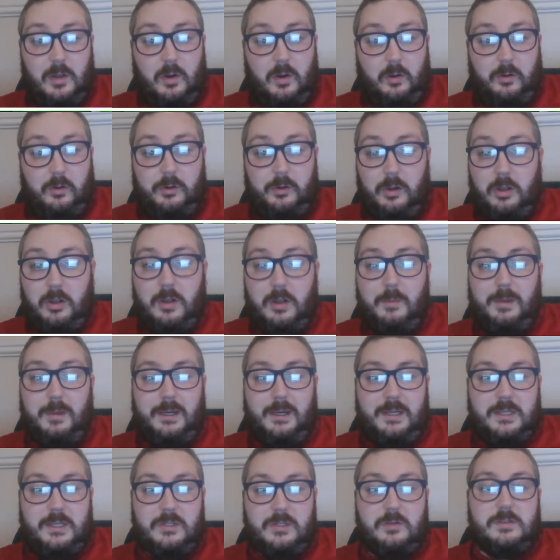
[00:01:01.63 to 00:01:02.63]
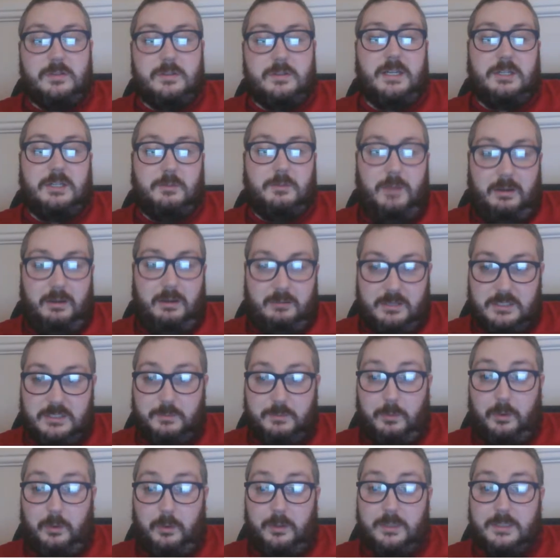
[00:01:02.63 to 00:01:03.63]
unlock abilities using experience
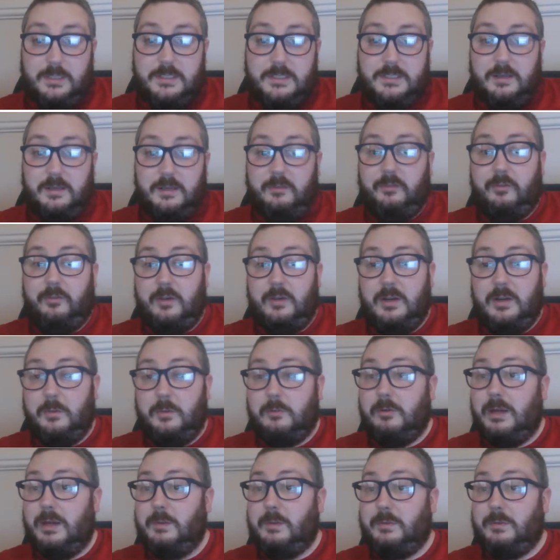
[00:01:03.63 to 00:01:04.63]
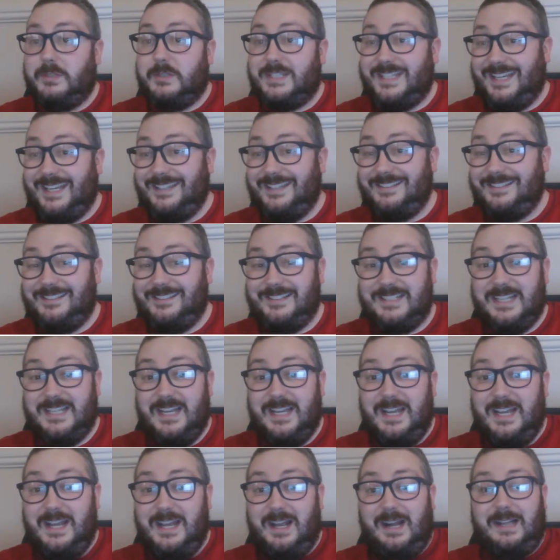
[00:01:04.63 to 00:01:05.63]
points, free upgradable skills,
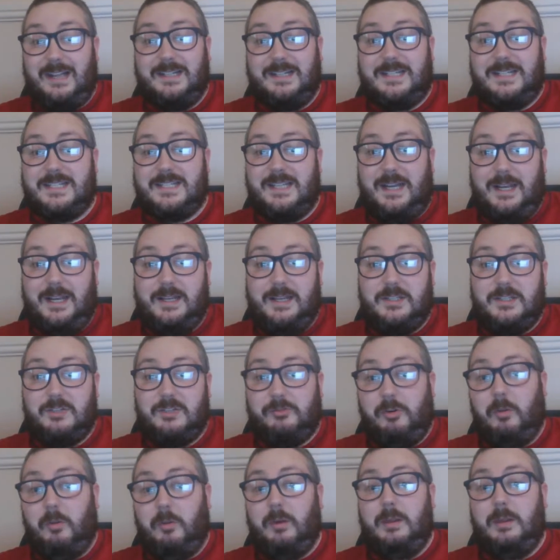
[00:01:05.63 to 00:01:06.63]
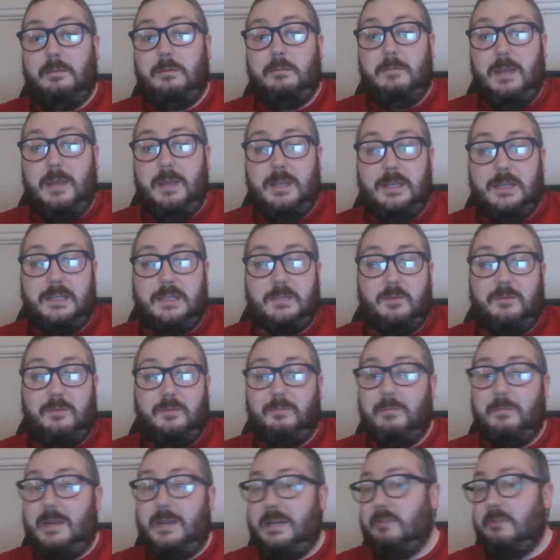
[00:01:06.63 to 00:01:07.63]
and side-scrolling maze with
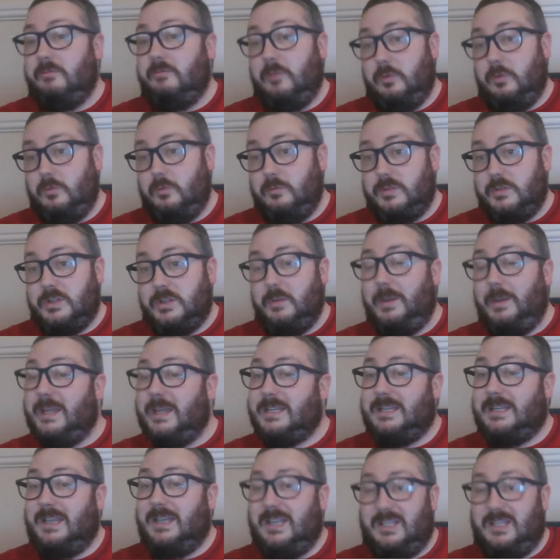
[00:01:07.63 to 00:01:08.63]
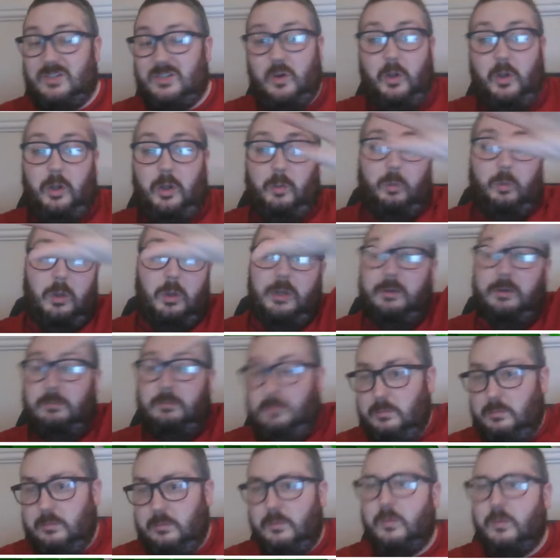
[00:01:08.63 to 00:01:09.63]
many rooms. So basically, it's all one
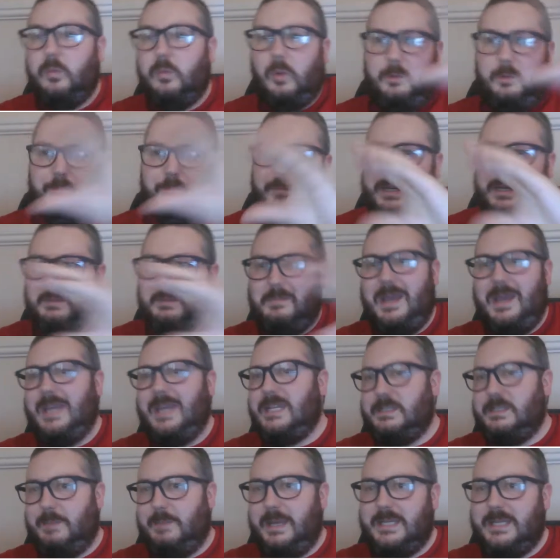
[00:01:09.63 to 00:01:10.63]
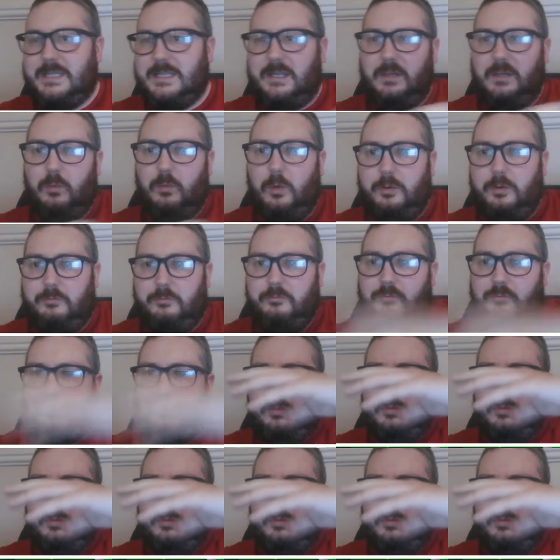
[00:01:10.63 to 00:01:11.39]
big maze, basically one